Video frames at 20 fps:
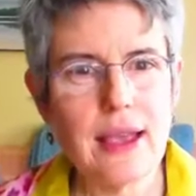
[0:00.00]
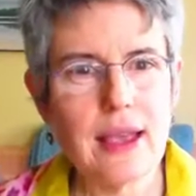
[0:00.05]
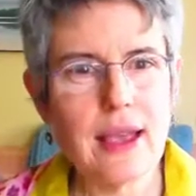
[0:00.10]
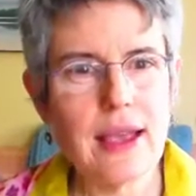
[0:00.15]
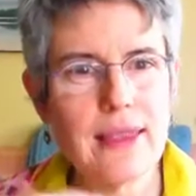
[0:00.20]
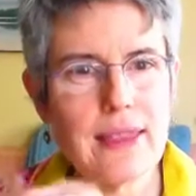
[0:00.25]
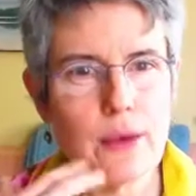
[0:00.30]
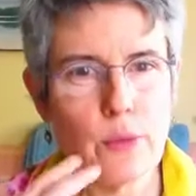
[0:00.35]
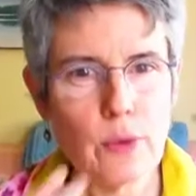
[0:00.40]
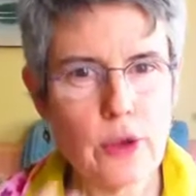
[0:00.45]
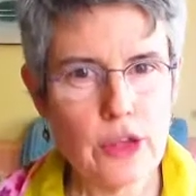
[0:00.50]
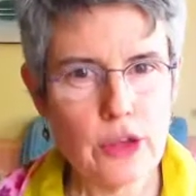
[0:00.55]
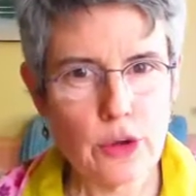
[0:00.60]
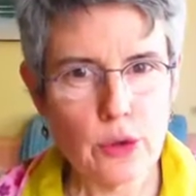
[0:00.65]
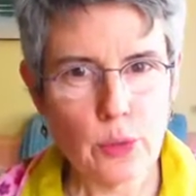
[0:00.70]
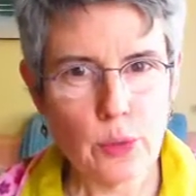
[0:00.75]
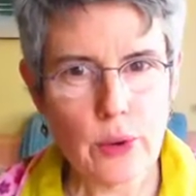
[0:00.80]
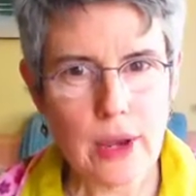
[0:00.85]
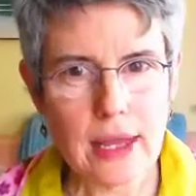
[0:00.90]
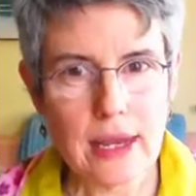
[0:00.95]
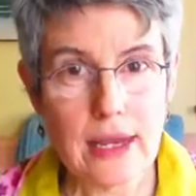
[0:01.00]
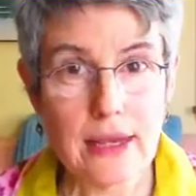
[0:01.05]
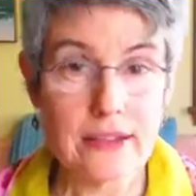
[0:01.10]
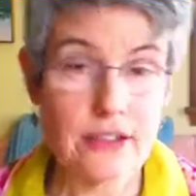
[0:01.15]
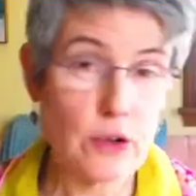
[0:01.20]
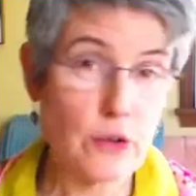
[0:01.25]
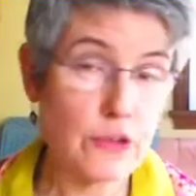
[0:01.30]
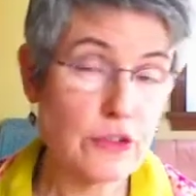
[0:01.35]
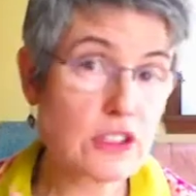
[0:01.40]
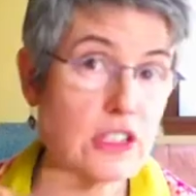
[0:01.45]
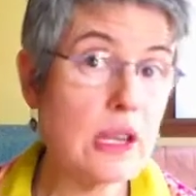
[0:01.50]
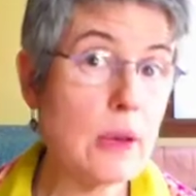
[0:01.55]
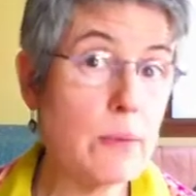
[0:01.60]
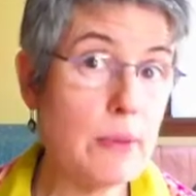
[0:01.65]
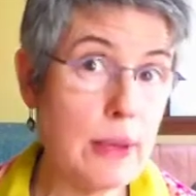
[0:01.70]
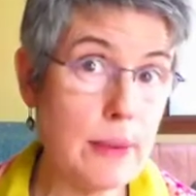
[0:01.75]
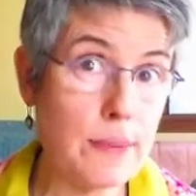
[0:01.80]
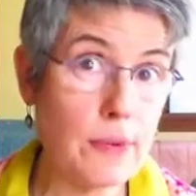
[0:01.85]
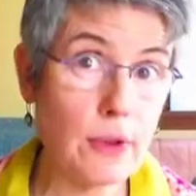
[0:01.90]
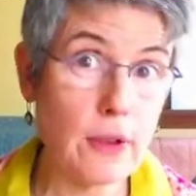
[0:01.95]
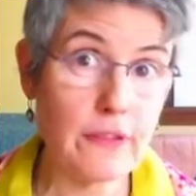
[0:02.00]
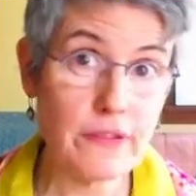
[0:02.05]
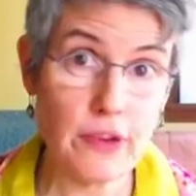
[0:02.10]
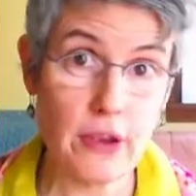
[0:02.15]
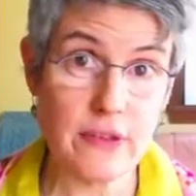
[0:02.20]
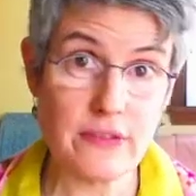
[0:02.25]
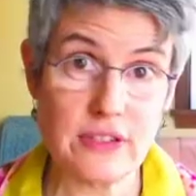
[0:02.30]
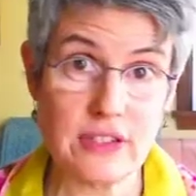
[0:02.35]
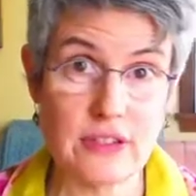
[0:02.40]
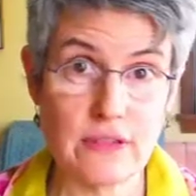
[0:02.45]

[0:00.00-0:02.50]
And then when you're ready, so for some people, if you have